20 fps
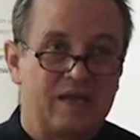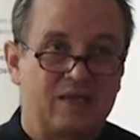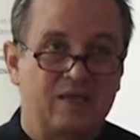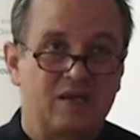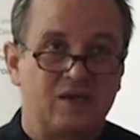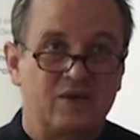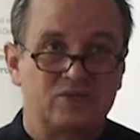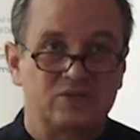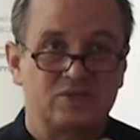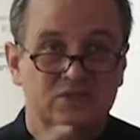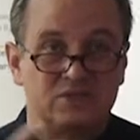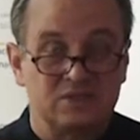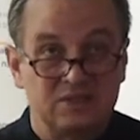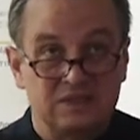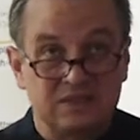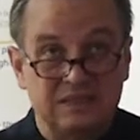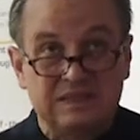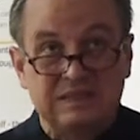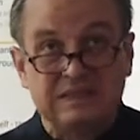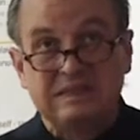You know, she's
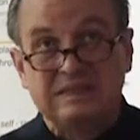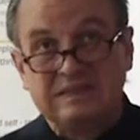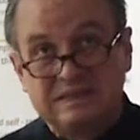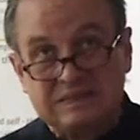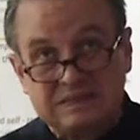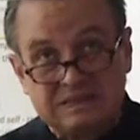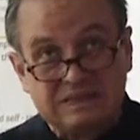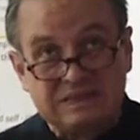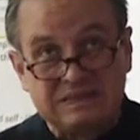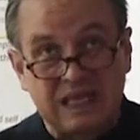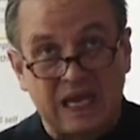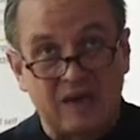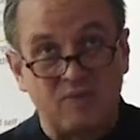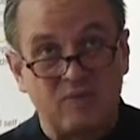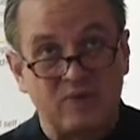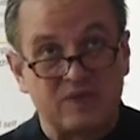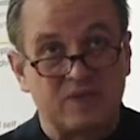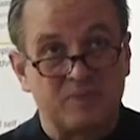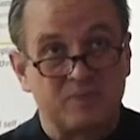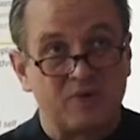not
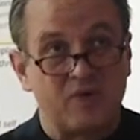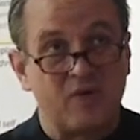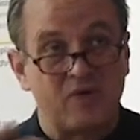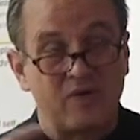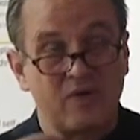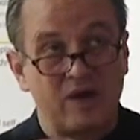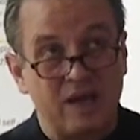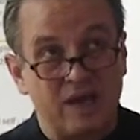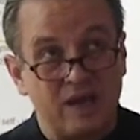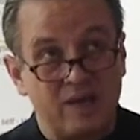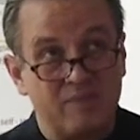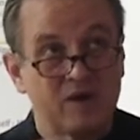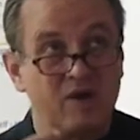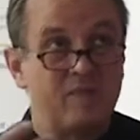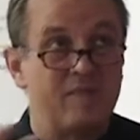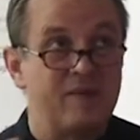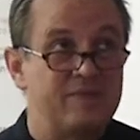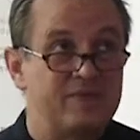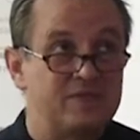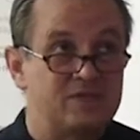with the program. You know,
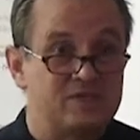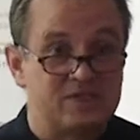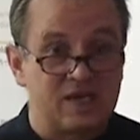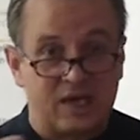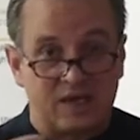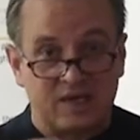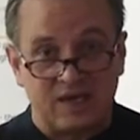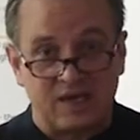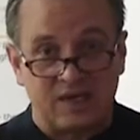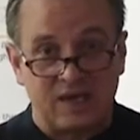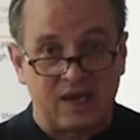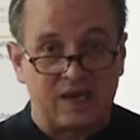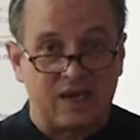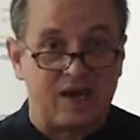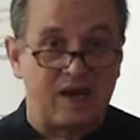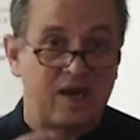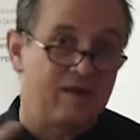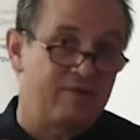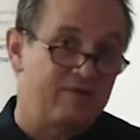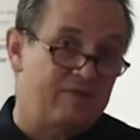maybe she's not going to take
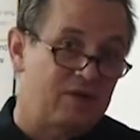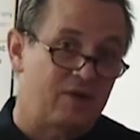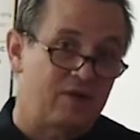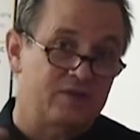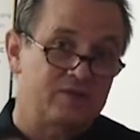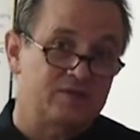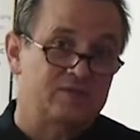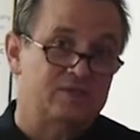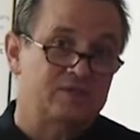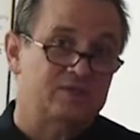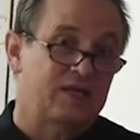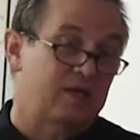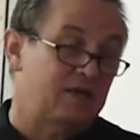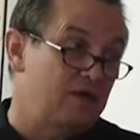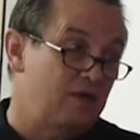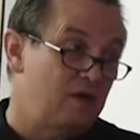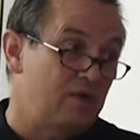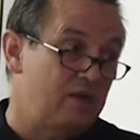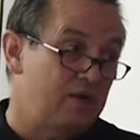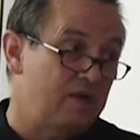care of it and all this. And it's like, you
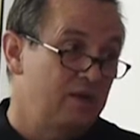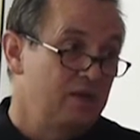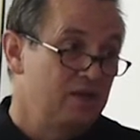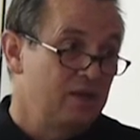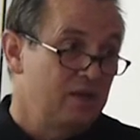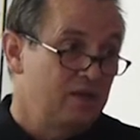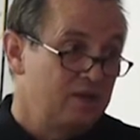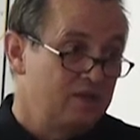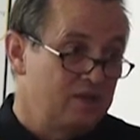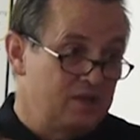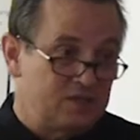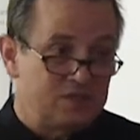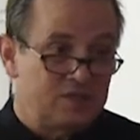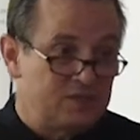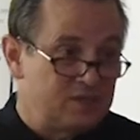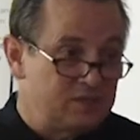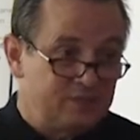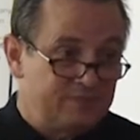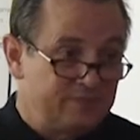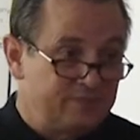know what? This
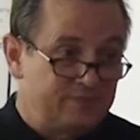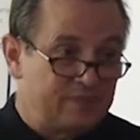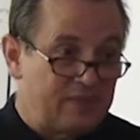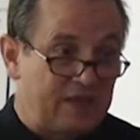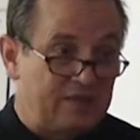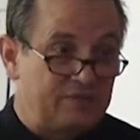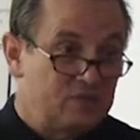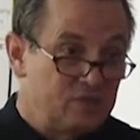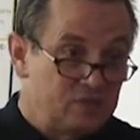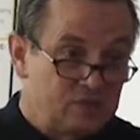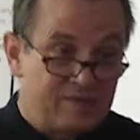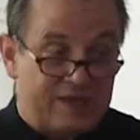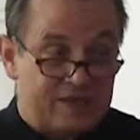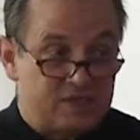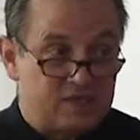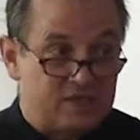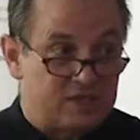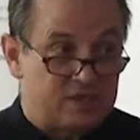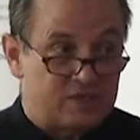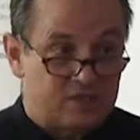is, if she was my
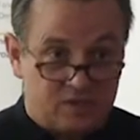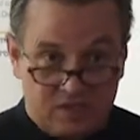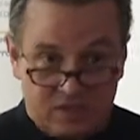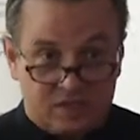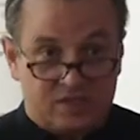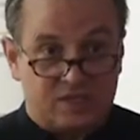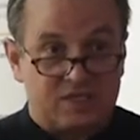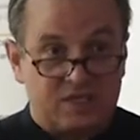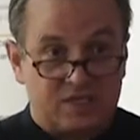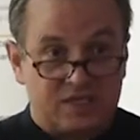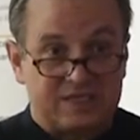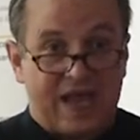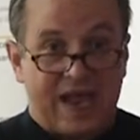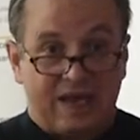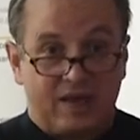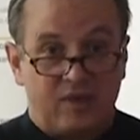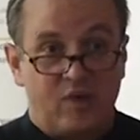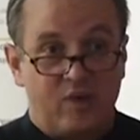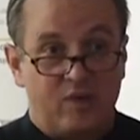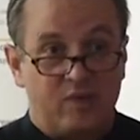sister, this is
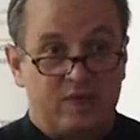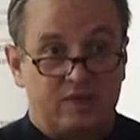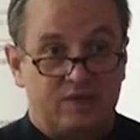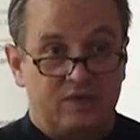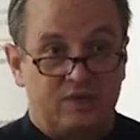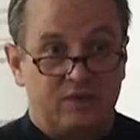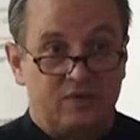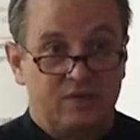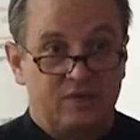exactly what we'd do.